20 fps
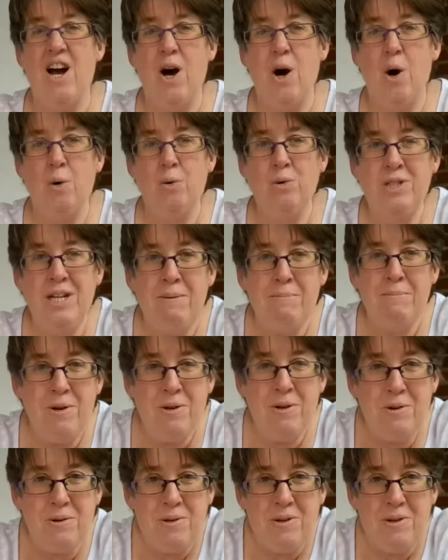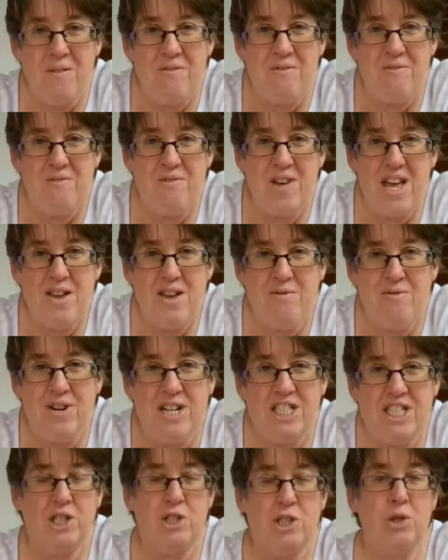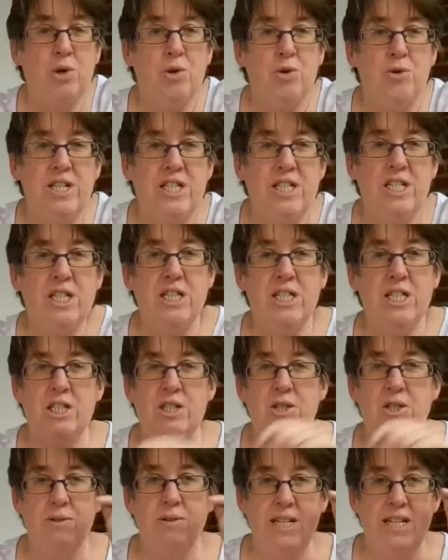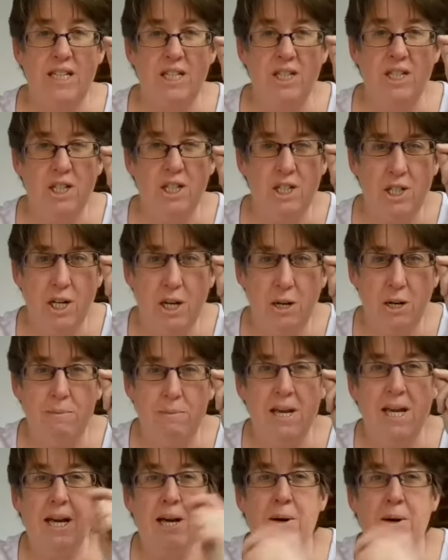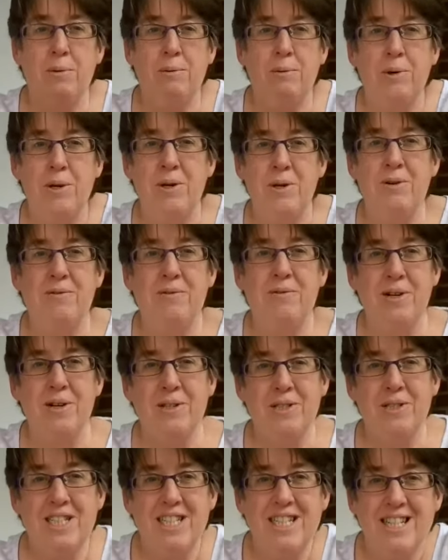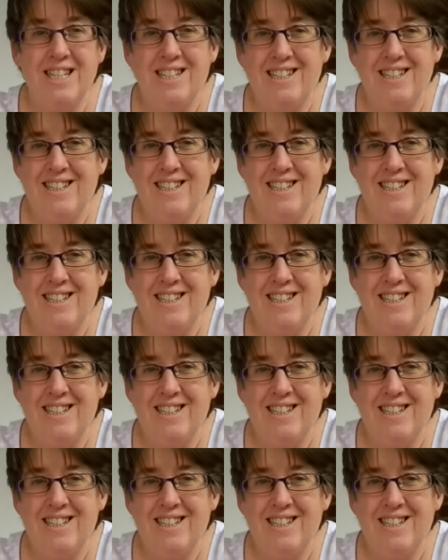Hold up your favourite story to the screen to show me what you've got.